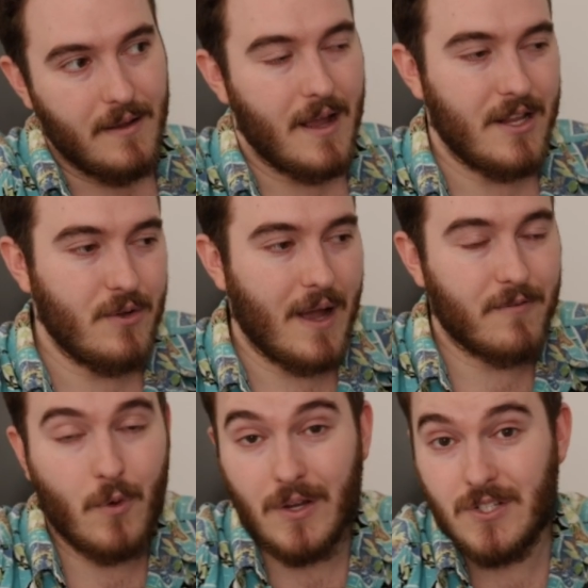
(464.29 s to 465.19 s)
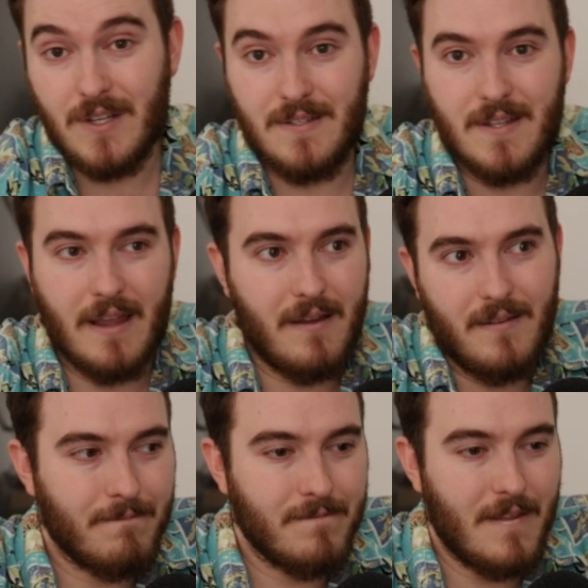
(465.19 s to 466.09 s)
And you have questions like,
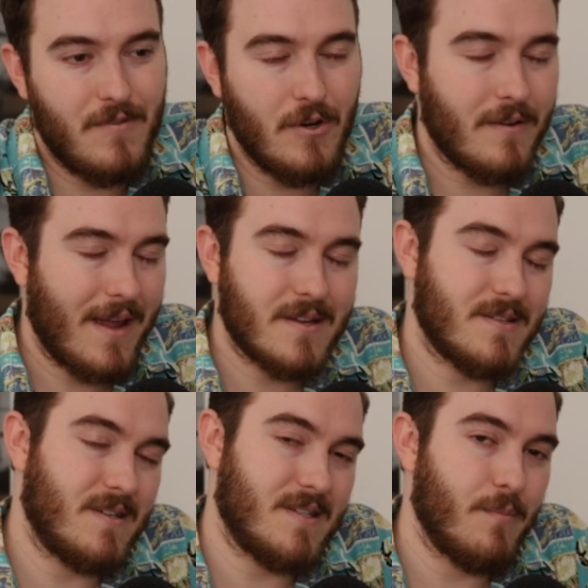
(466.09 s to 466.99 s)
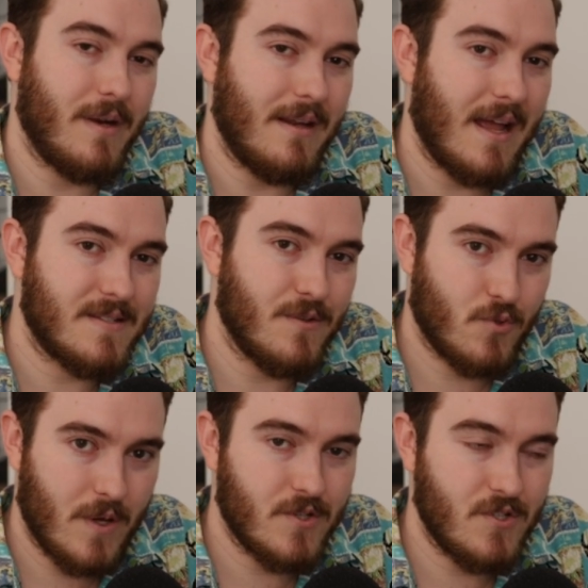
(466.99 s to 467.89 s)
if you don't have access to somebody to ask those
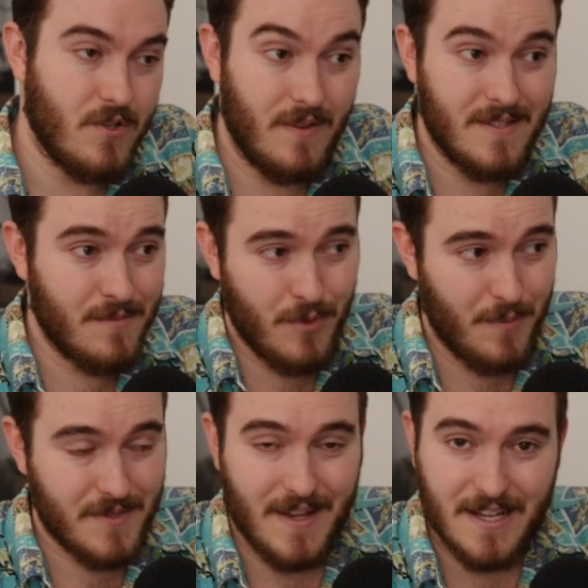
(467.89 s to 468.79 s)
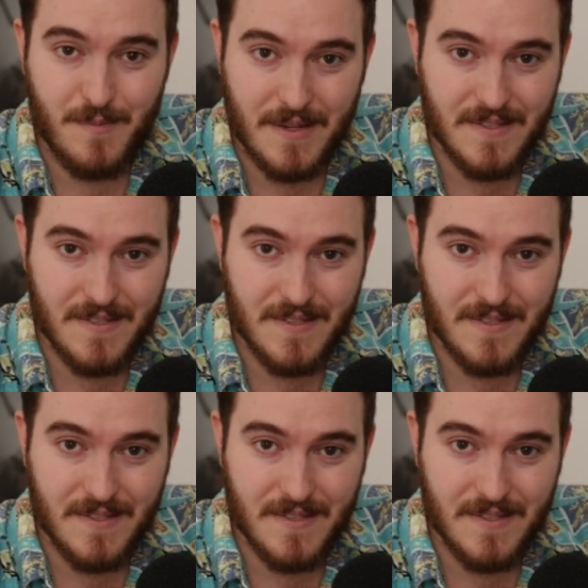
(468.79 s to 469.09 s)
questions to, this is pretty much the next best